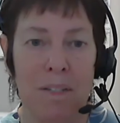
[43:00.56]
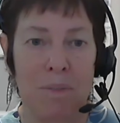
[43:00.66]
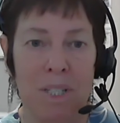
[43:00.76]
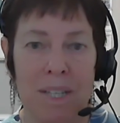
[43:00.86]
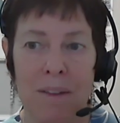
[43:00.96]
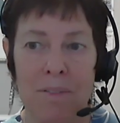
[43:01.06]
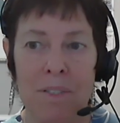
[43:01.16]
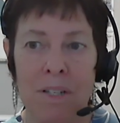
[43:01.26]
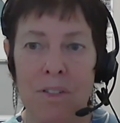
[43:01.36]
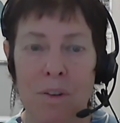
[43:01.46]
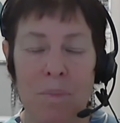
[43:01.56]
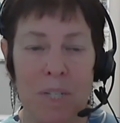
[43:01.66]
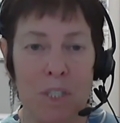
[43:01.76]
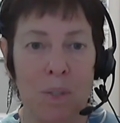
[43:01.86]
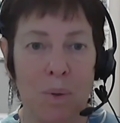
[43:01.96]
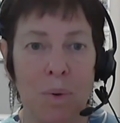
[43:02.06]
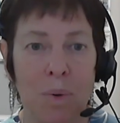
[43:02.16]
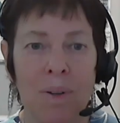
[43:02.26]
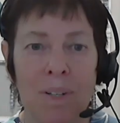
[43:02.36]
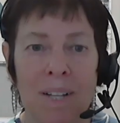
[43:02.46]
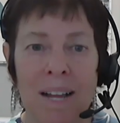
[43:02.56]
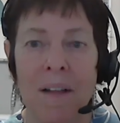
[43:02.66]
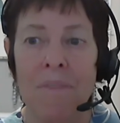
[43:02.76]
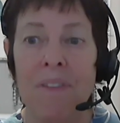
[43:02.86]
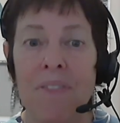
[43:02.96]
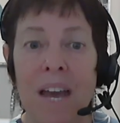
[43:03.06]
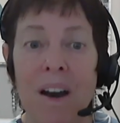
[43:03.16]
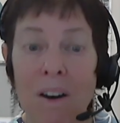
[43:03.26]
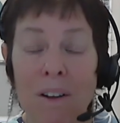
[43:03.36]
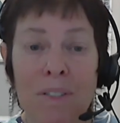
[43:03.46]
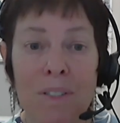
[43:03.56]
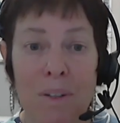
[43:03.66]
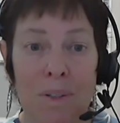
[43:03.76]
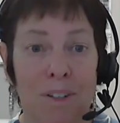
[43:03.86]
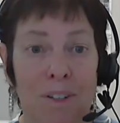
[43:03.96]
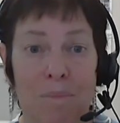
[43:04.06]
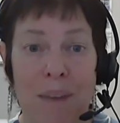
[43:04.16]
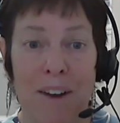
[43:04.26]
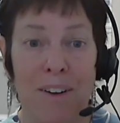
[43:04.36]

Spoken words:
with Down syndrome in school, that they also learn better.